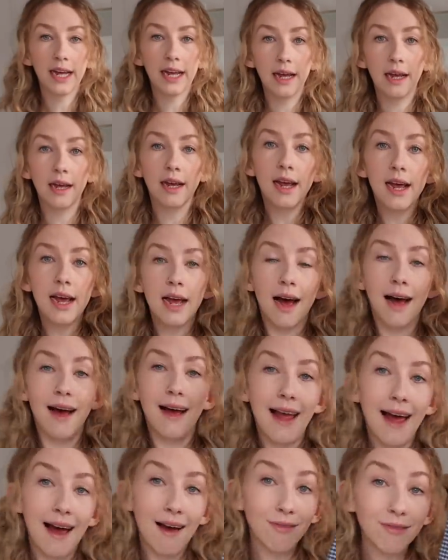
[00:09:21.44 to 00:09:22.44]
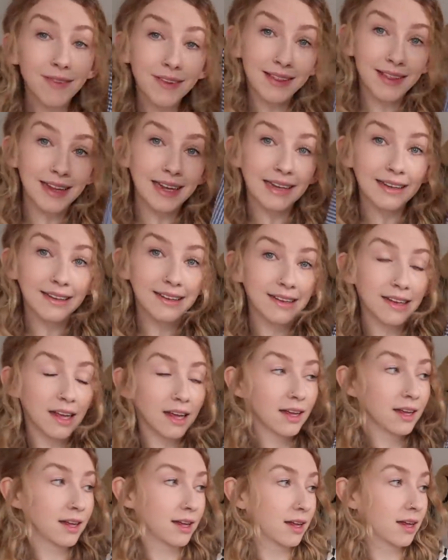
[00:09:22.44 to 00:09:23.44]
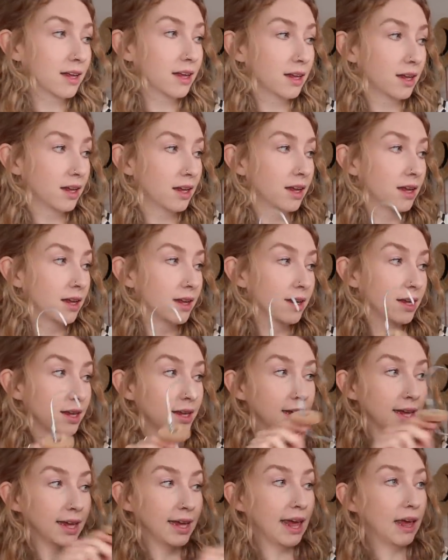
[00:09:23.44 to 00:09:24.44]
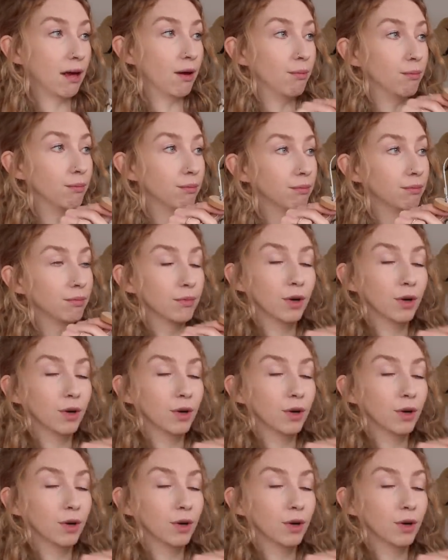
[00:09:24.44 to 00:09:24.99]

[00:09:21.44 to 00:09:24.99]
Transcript: here, I have this gingham